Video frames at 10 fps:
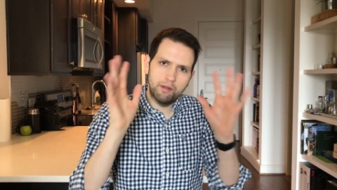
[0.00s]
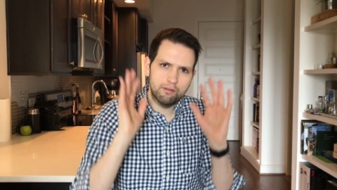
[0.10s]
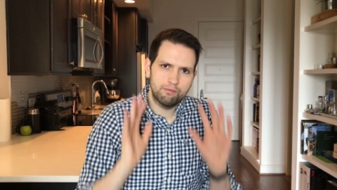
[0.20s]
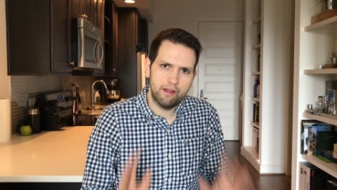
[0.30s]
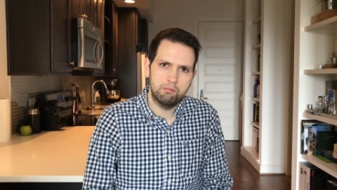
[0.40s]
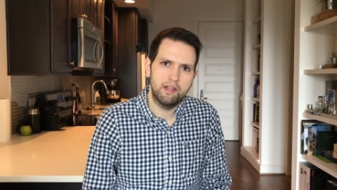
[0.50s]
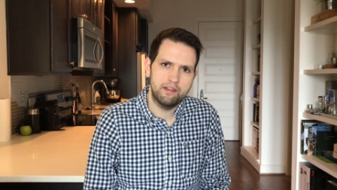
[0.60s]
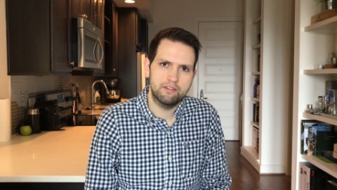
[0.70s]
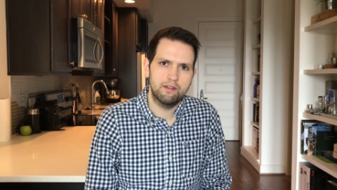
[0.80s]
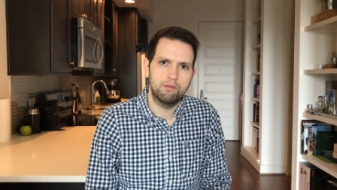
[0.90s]
We can find
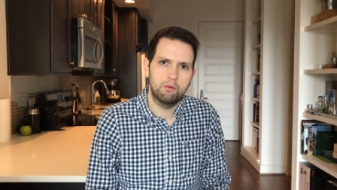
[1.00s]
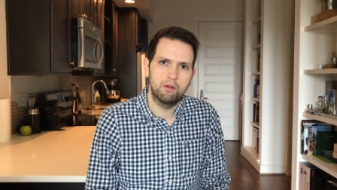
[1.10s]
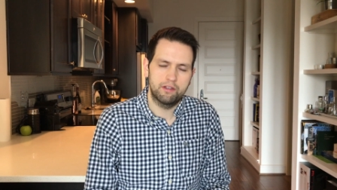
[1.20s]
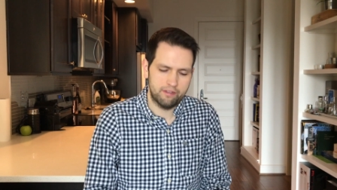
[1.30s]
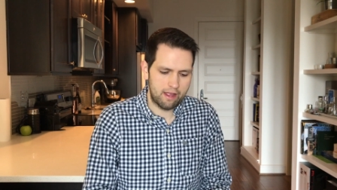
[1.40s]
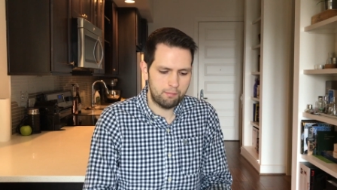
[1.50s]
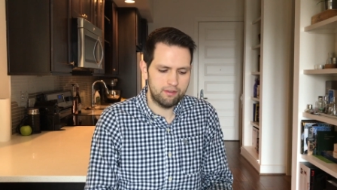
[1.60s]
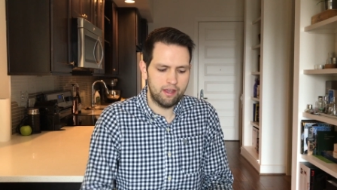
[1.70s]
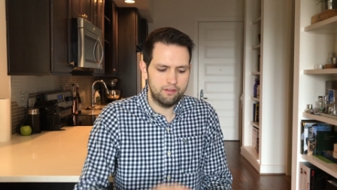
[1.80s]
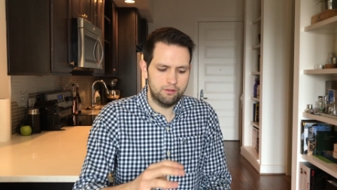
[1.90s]
plenty of stuff that'll work as an
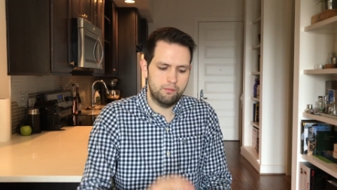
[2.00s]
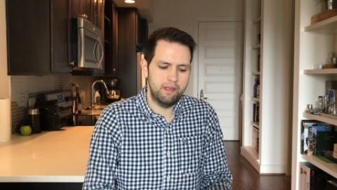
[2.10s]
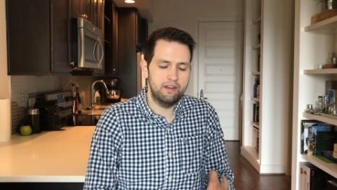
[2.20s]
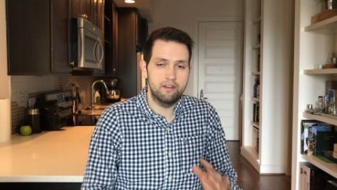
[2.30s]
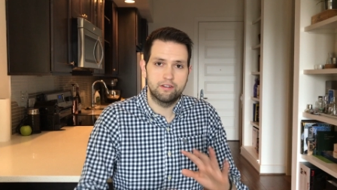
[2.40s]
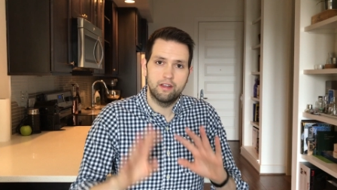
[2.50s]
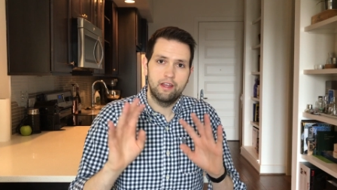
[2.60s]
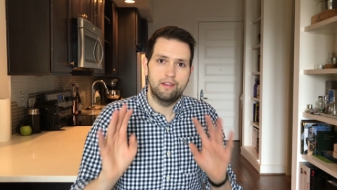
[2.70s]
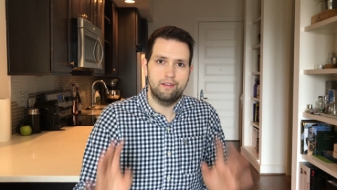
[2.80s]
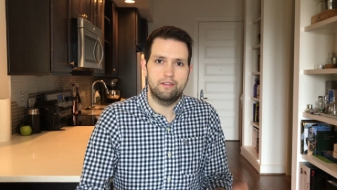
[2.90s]
appetizer or main dish
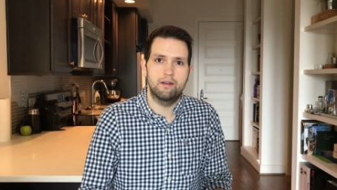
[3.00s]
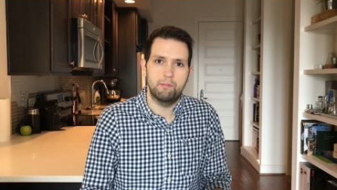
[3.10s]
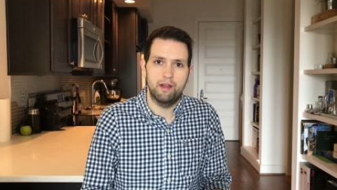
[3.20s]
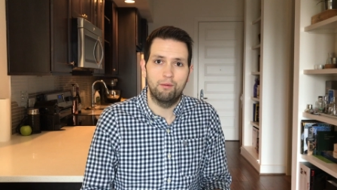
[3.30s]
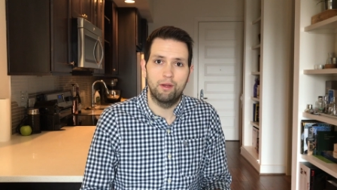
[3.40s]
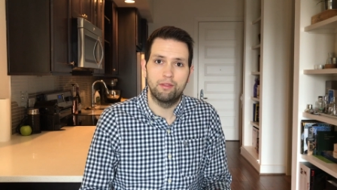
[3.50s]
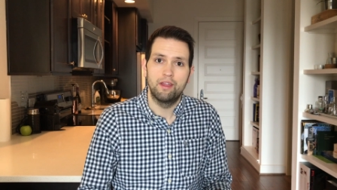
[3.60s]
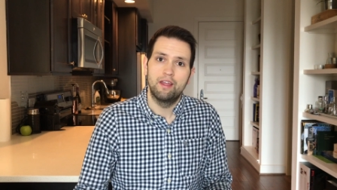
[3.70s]
that it's going to pair with.